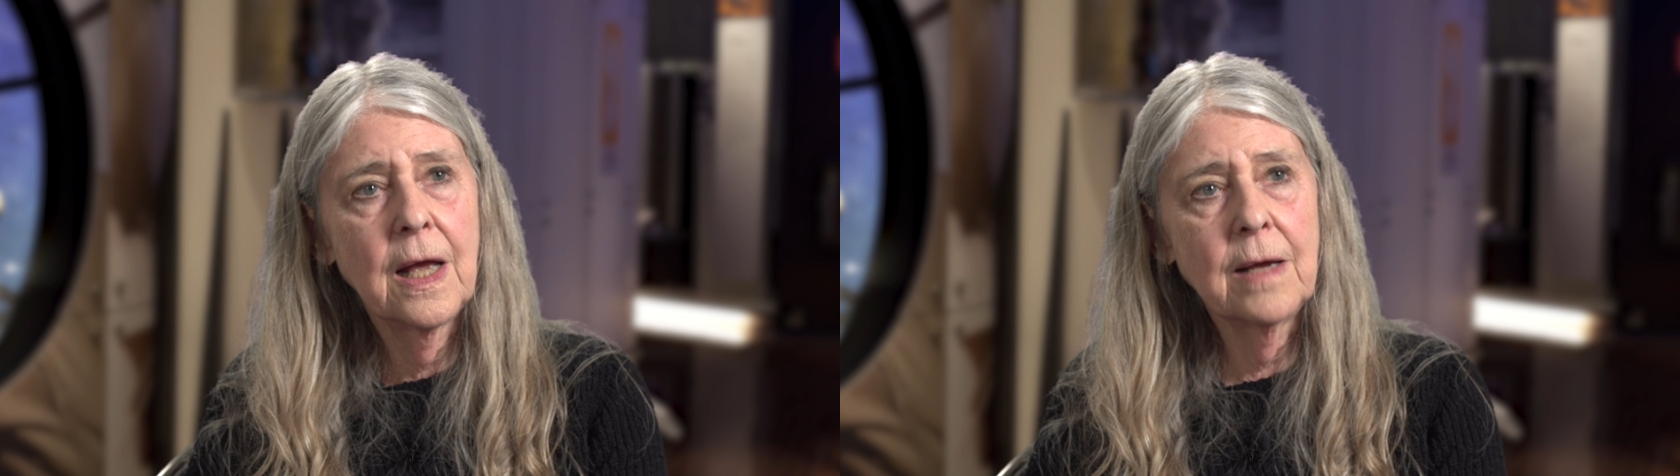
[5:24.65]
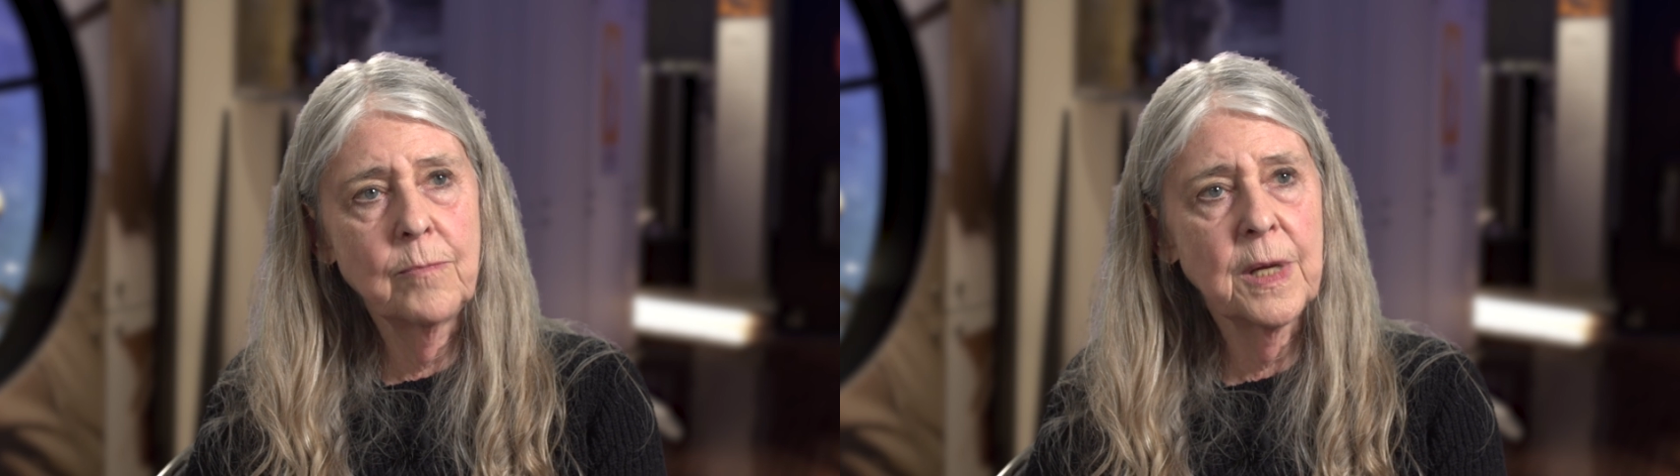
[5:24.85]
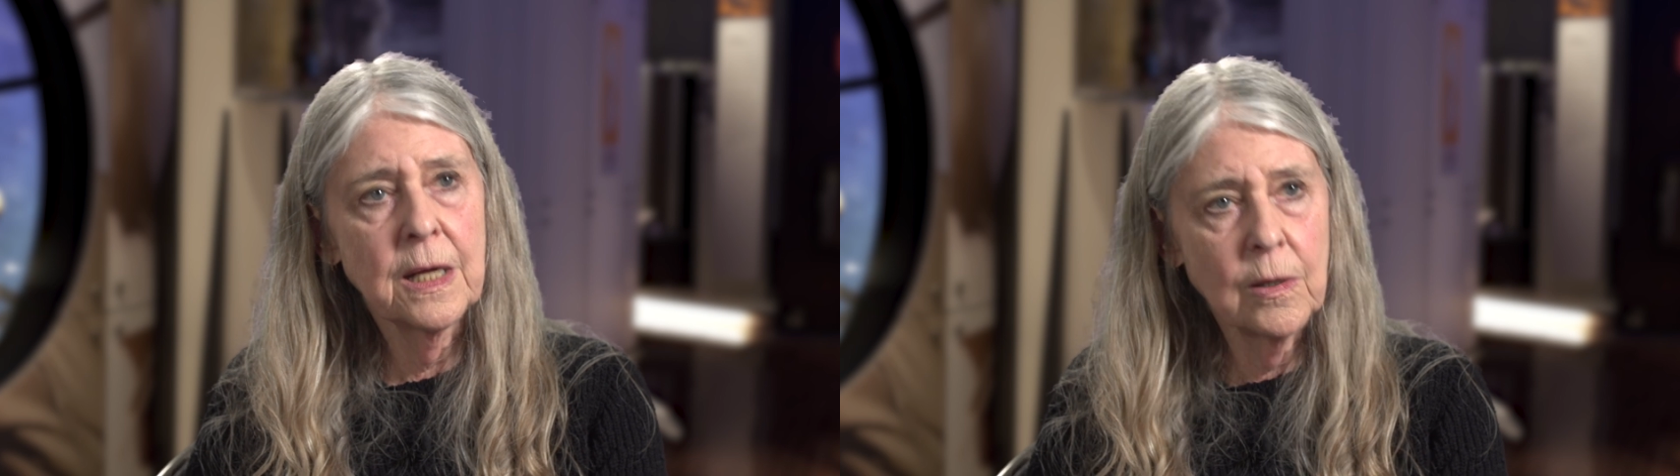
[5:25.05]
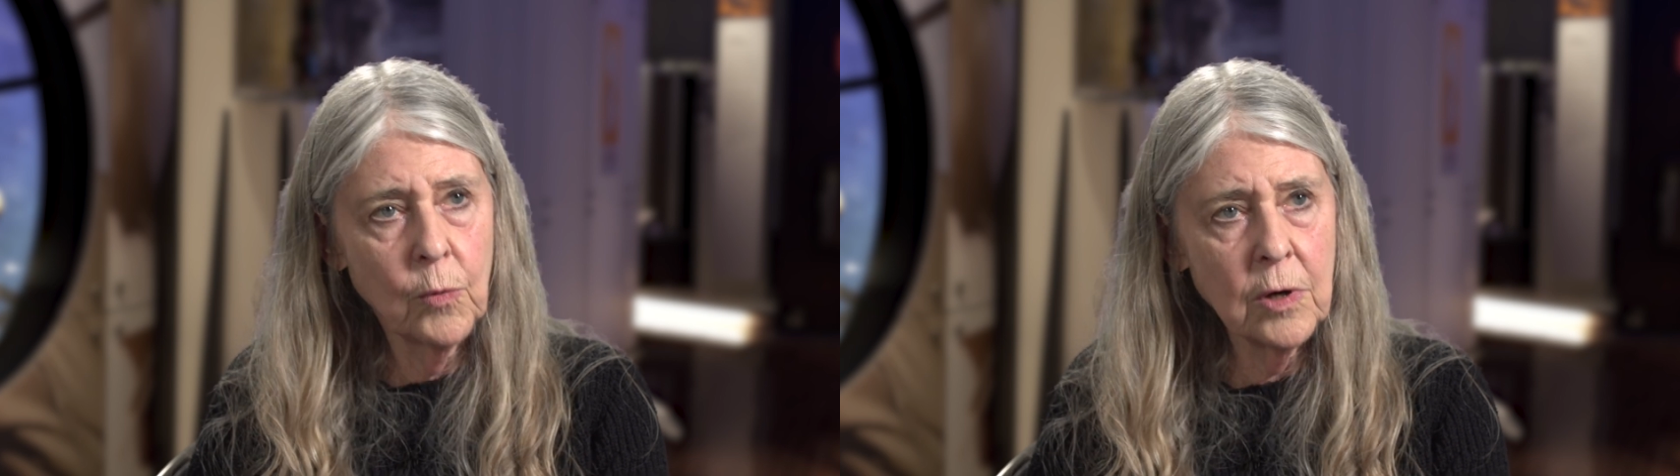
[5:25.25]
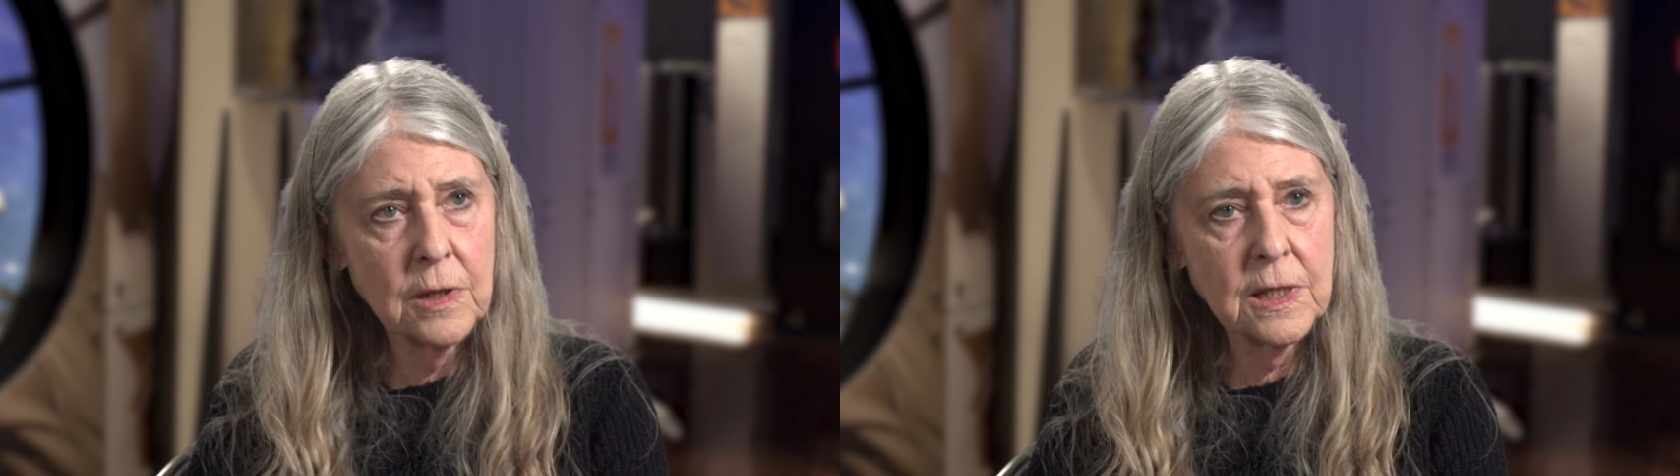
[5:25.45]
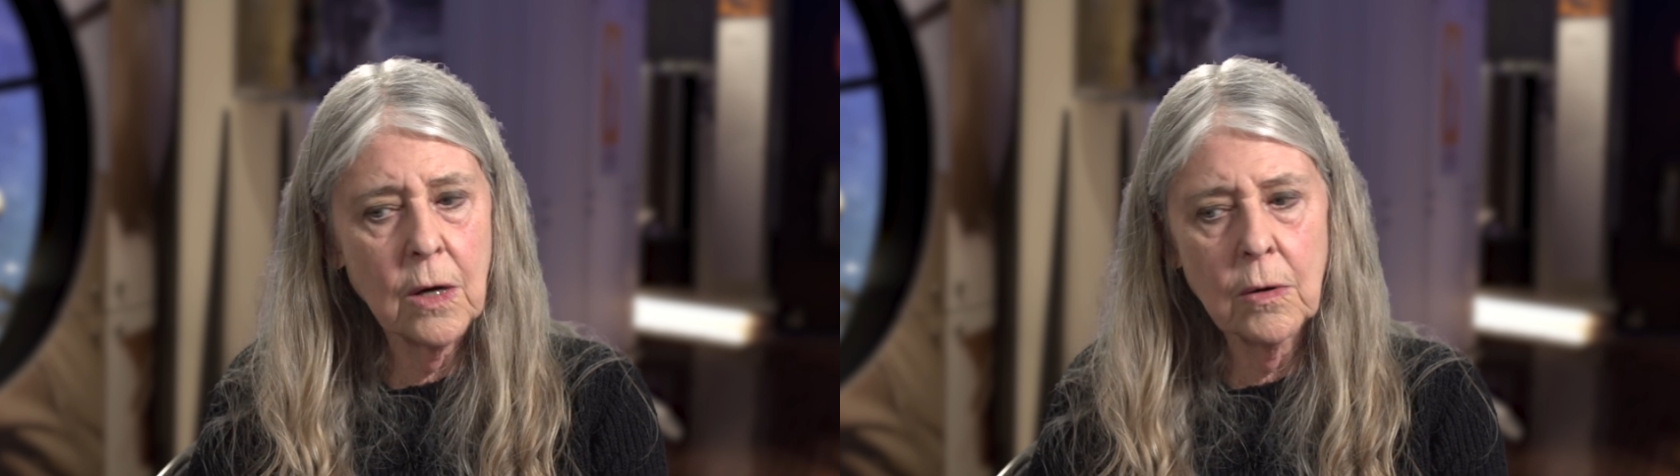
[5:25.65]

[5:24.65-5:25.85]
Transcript: and being a woman.